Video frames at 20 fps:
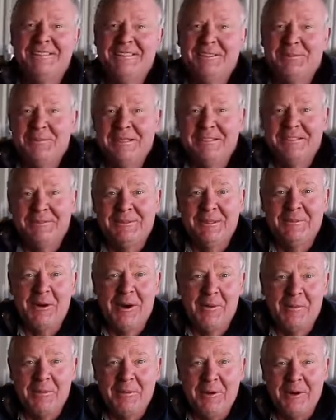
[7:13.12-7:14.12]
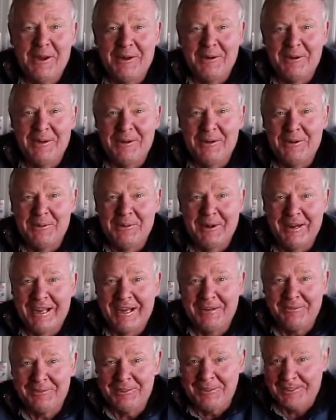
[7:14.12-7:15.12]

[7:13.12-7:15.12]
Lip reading: suspicion we might be buying her a new one after